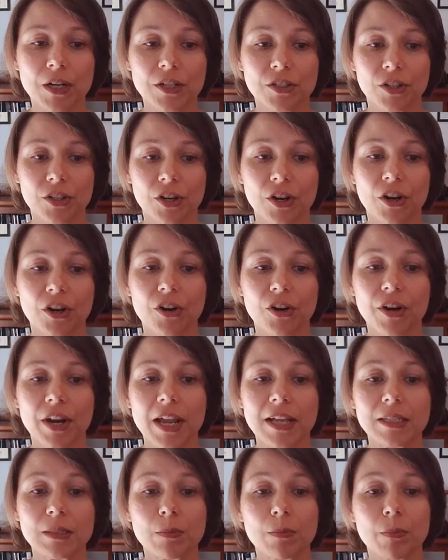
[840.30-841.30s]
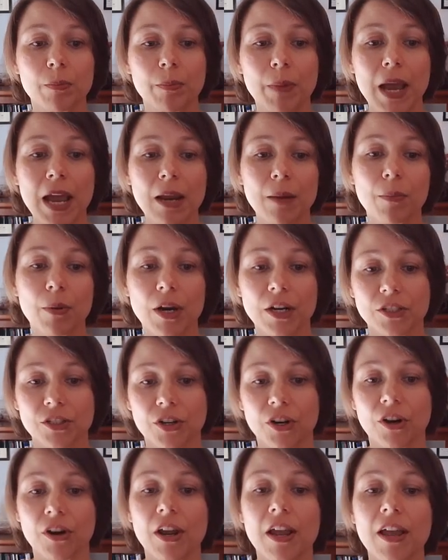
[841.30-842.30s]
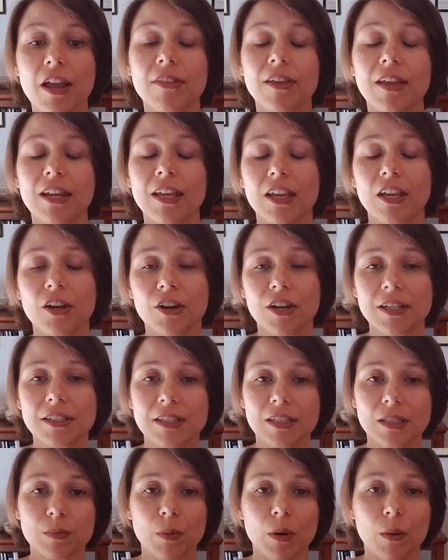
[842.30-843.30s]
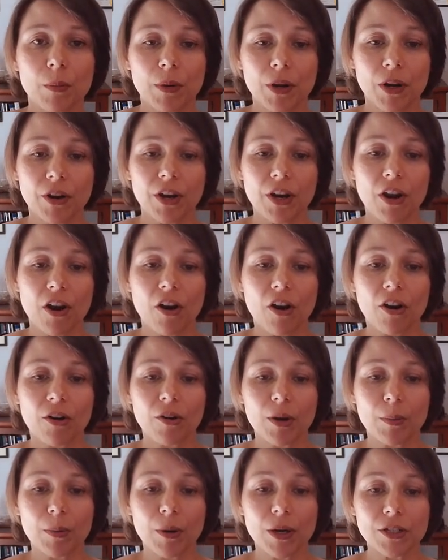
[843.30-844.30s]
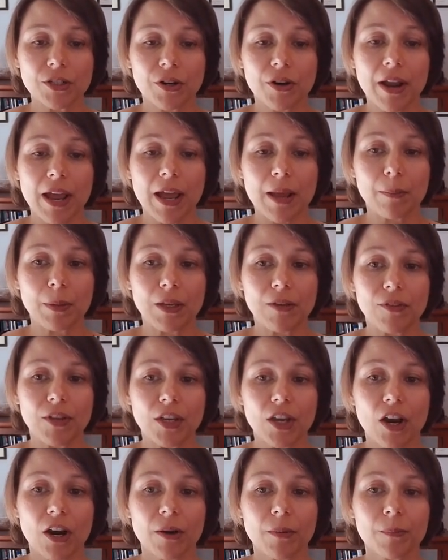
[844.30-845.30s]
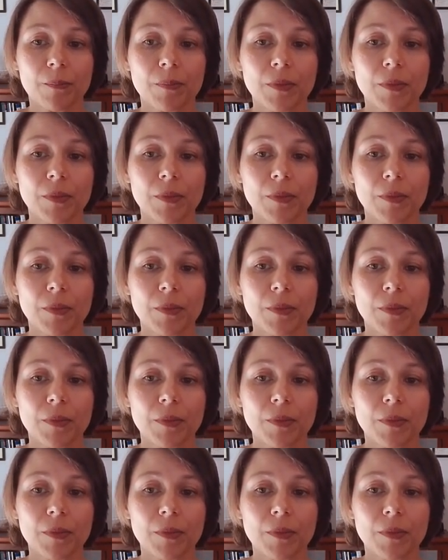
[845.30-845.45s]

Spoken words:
pressure creates back pressure that increases pulmonary artery pressure and PVR.